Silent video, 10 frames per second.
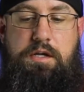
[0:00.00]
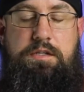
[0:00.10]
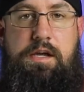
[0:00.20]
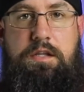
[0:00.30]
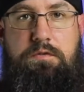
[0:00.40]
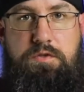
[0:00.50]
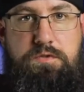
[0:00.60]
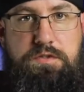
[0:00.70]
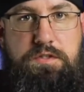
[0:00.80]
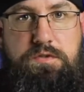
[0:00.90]
Now that I've
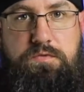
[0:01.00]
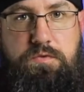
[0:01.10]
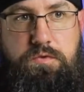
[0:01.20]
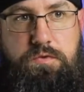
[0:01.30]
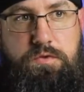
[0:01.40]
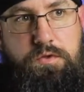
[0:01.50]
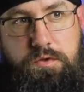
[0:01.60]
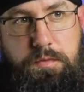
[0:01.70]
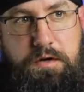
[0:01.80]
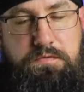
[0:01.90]
used this for
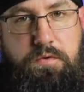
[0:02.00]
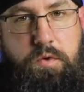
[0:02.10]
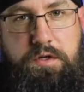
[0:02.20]
about 4